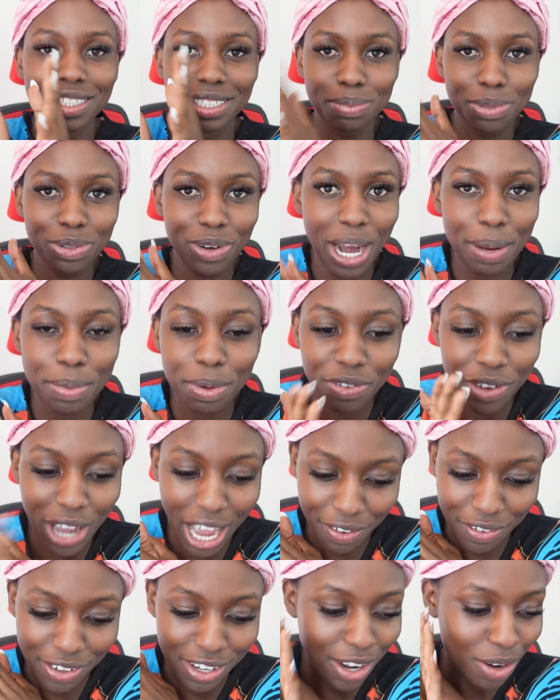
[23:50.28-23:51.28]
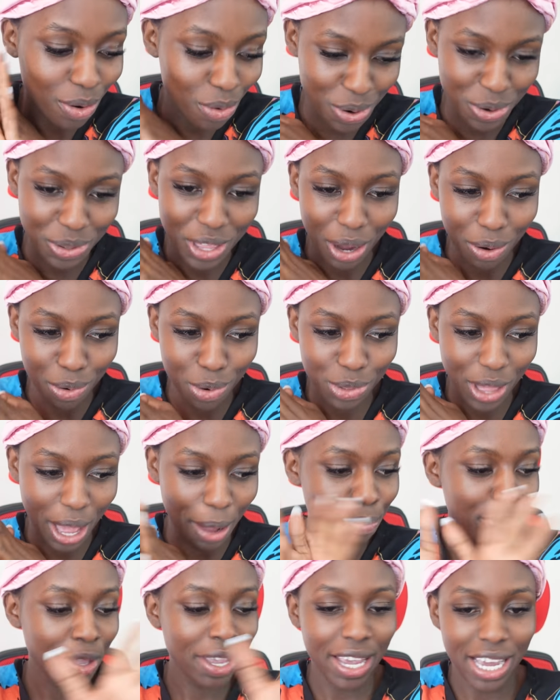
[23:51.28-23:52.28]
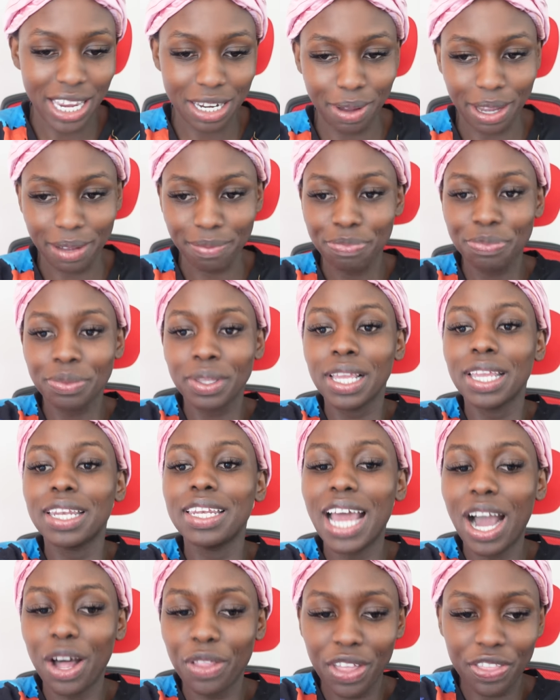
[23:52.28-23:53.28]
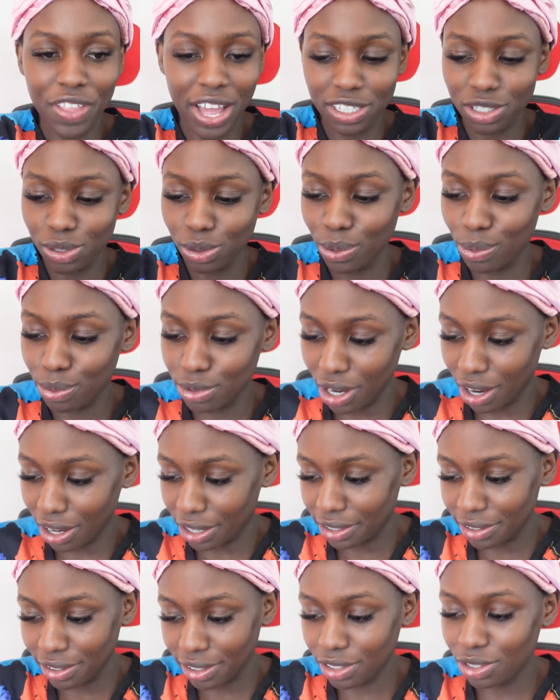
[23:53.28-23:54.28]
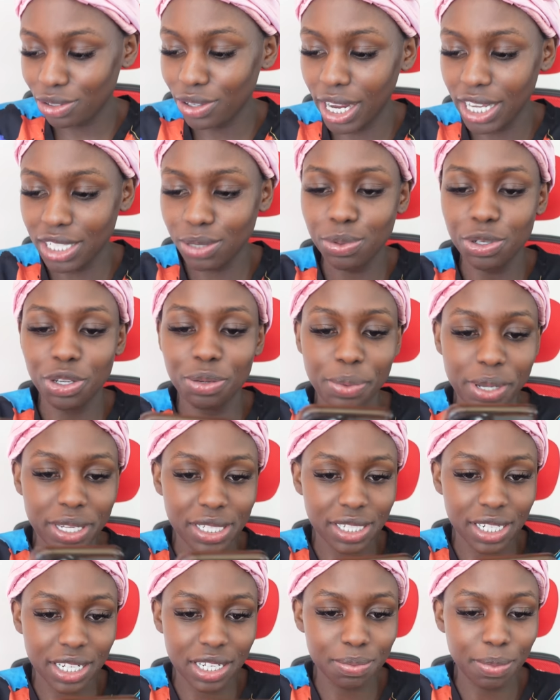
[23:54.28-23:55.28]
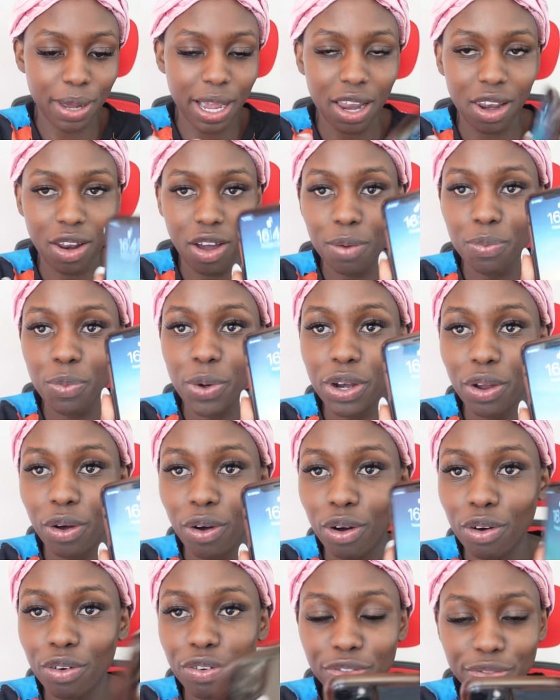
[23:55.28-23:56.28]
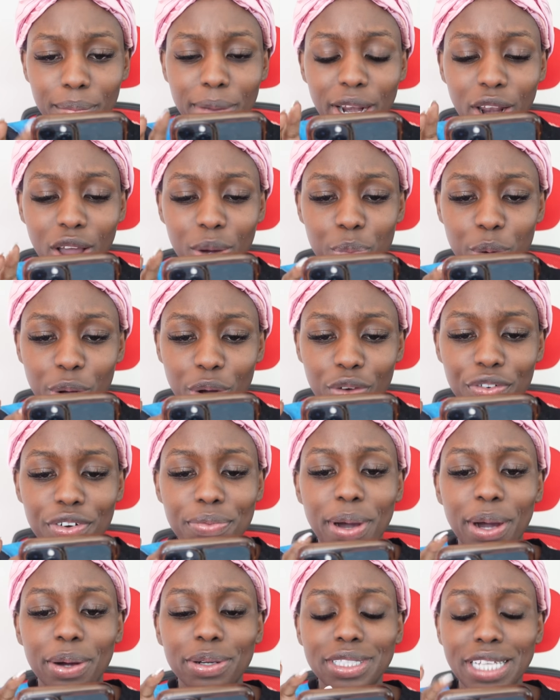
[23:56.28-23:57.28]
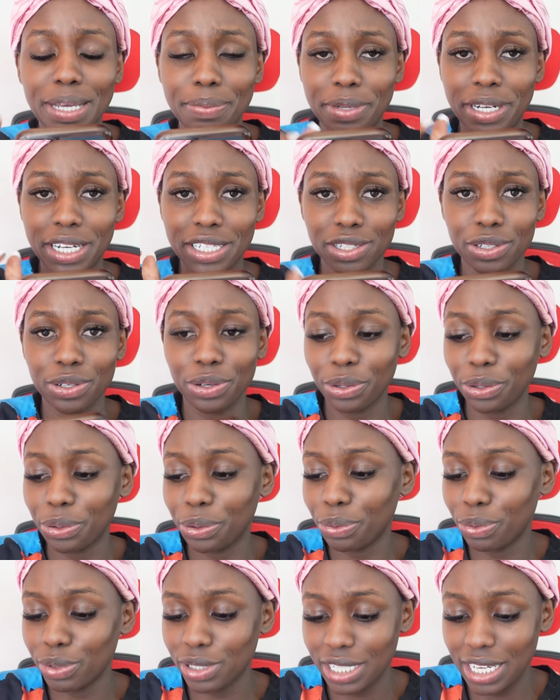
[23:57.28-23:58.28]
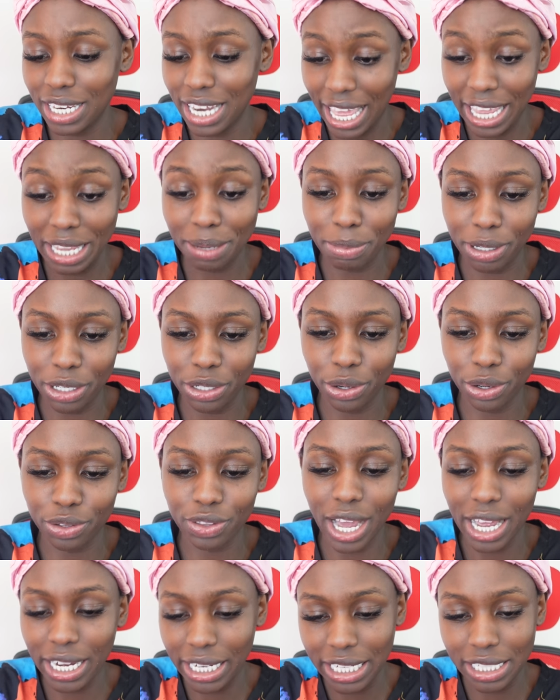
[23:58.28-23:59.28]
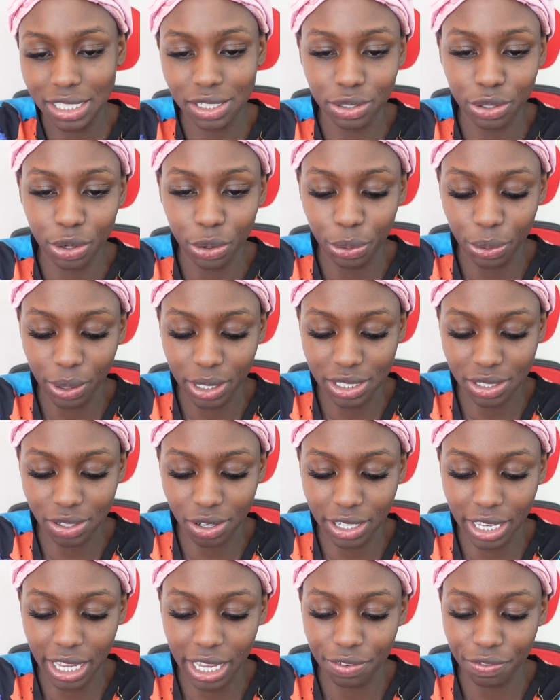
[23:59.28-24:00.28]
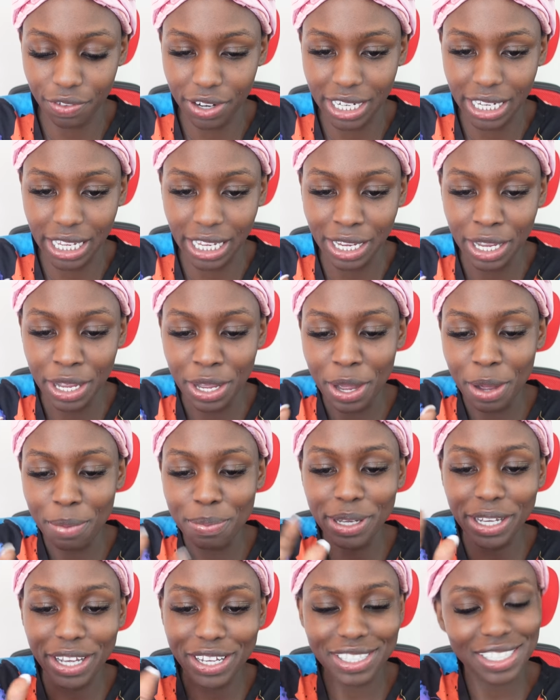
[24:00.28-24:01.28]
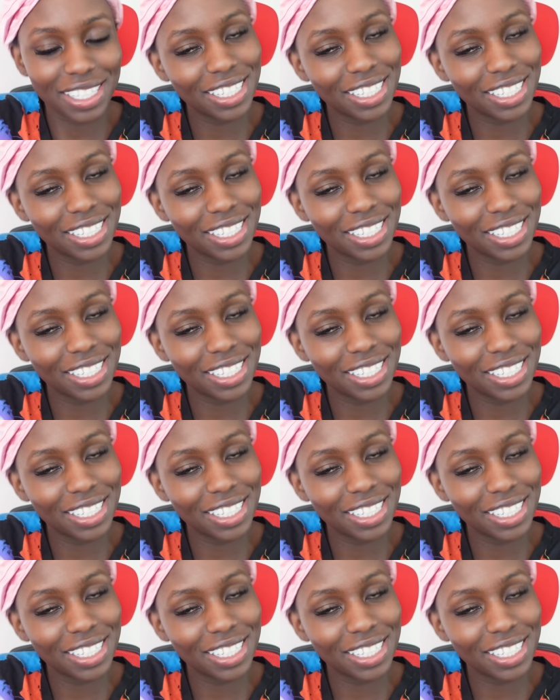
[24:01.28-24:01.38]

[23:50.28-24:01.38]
Subscribe if you haven't and all that. Anyway, now that that's all done, you guys, what you missed is my alarm went off. My alarm went off about 10 minutes ago, letting me know that I need to go and start getting ready because